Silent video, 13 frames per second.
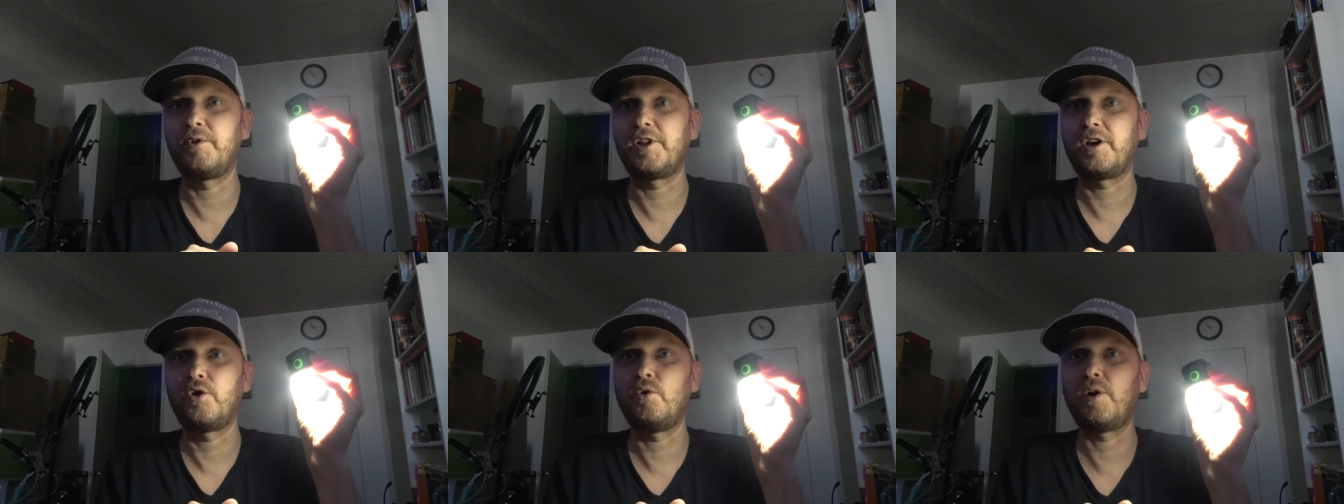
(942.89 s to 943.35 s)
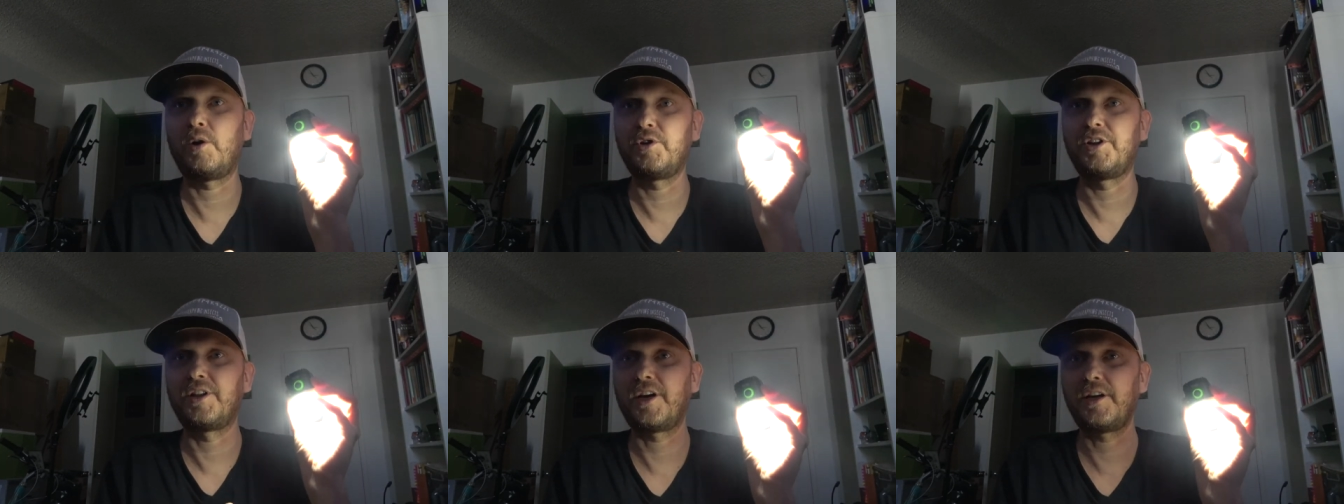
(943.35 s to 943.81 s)
when I go
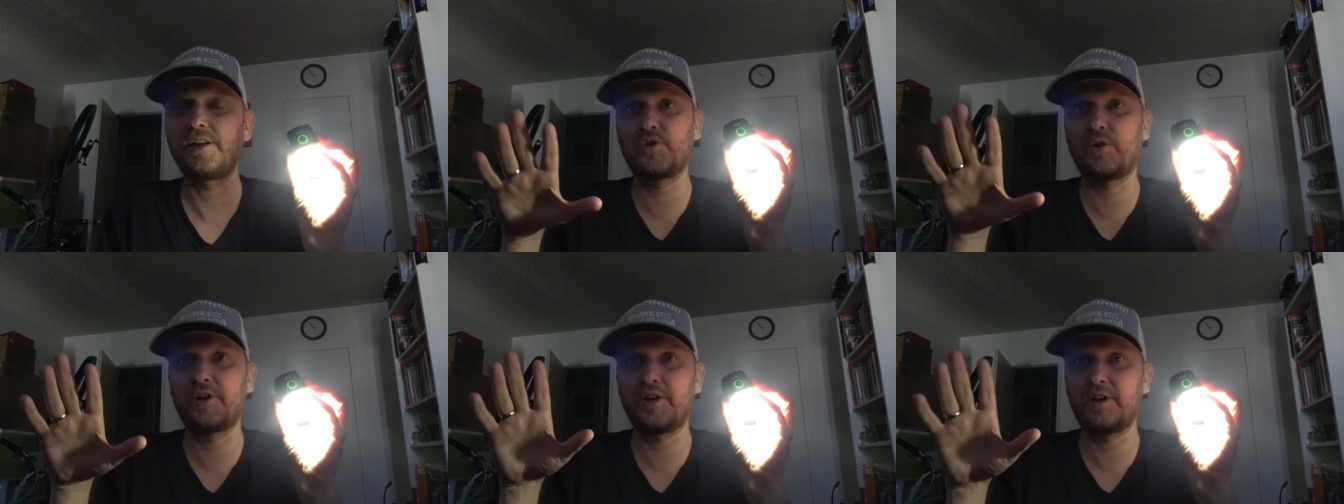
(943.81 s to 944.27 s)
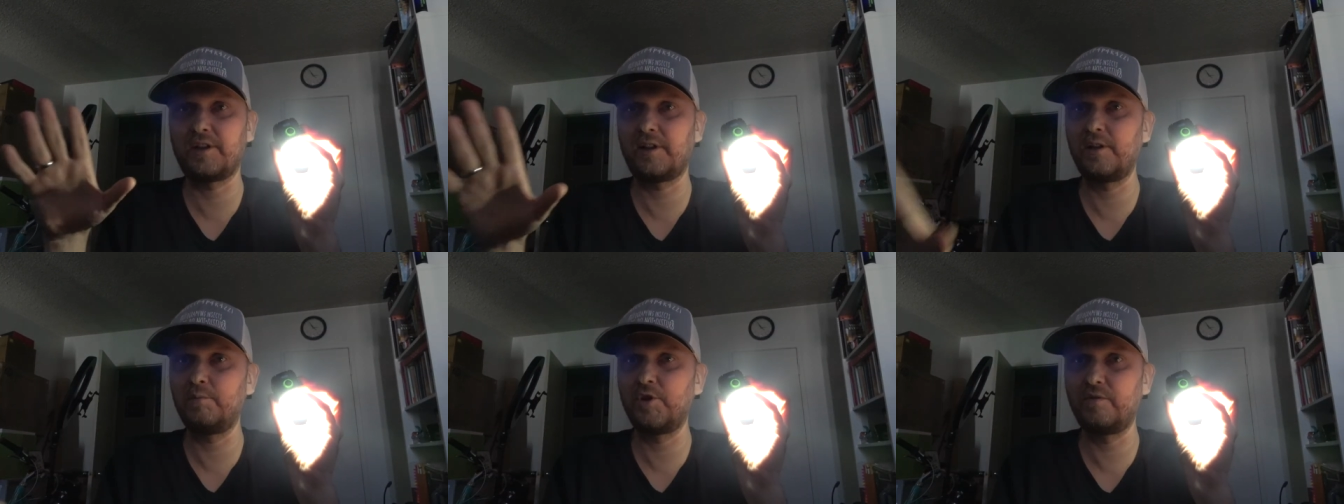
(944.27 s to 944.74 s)
out at night so I can get a
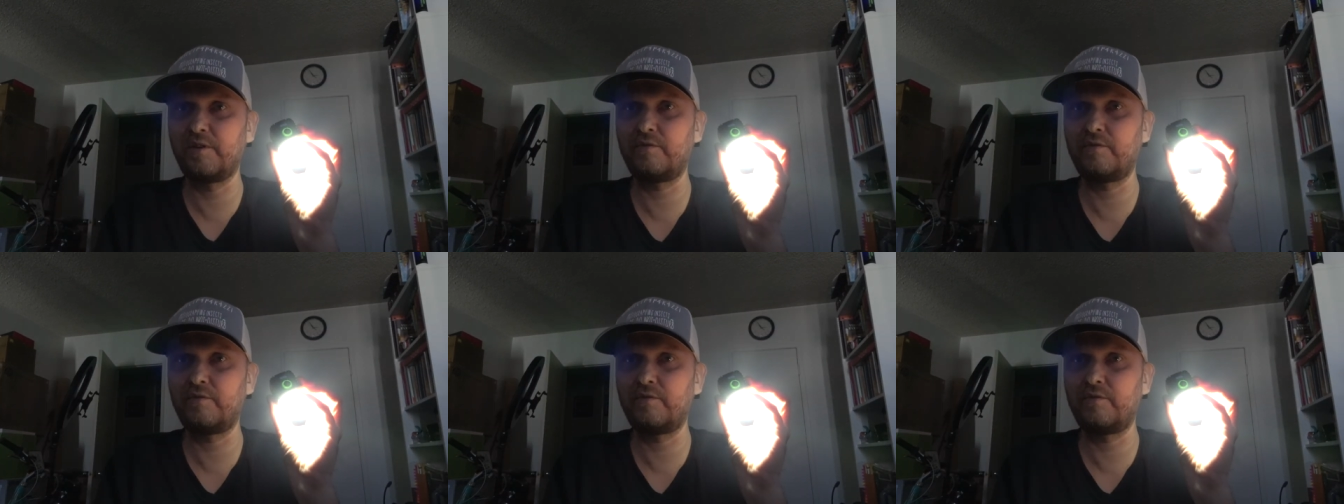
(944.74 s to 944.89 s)
little bit of